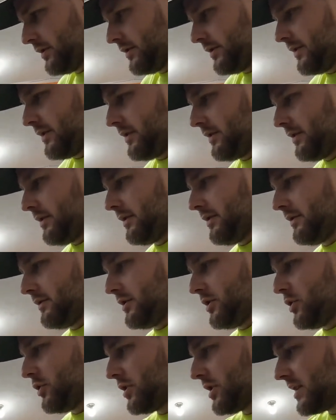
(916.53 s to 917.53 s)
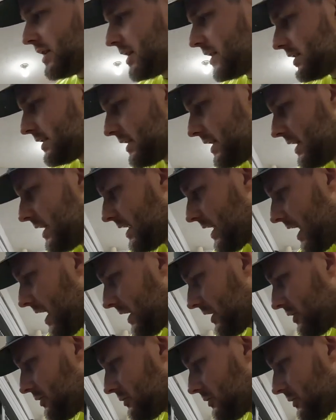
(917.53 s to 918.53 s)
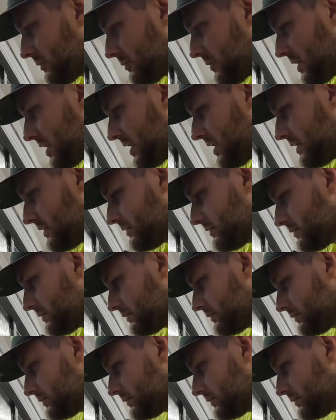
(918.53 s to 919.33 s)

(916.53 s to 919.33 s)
uh, you can get an inaccurate reading.